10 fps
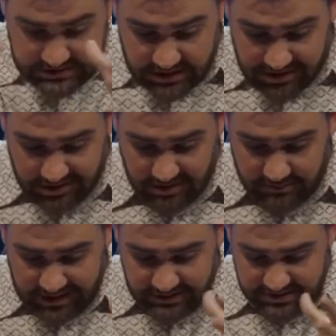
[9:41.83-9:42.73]
know
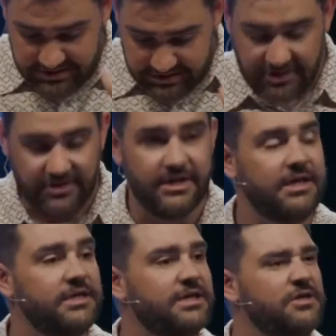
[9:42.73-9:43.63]
about this decree.
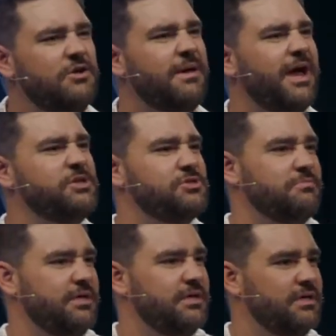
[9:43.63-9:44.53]
And can you imagine
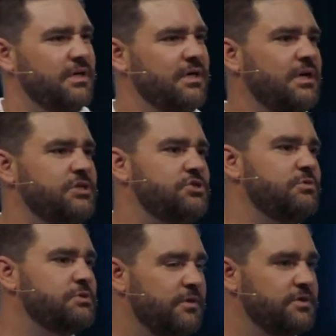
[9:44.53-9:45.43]
being a
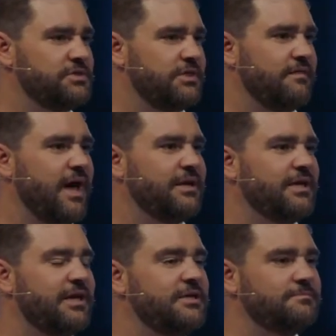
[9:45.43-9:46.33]
Jewish person in that
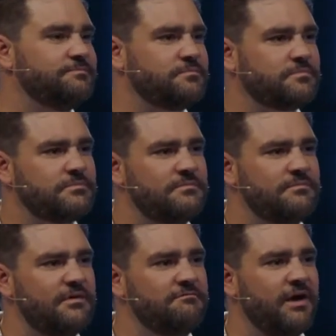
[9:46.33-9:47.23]
kingdom,
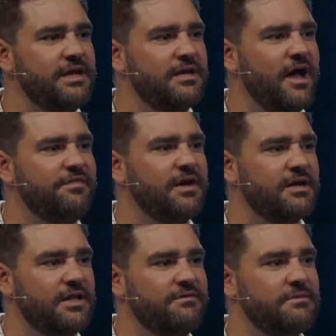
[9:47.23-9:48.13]
finding out that in
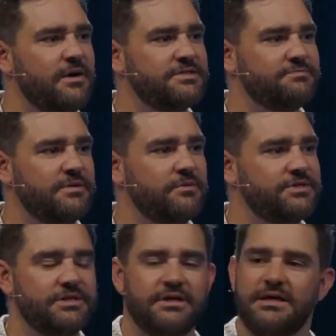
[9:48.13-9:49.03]
11 months, people are
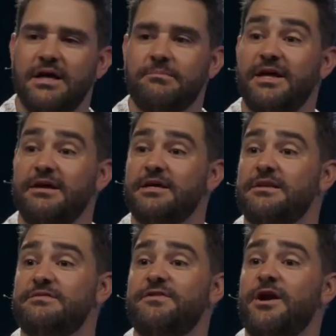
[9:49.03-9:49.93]
just going to come. They can
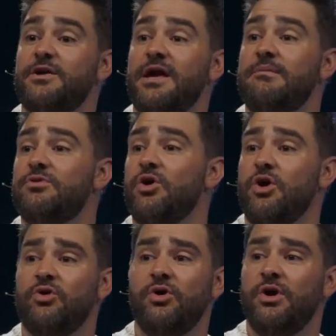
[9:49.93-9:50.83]
fair game. No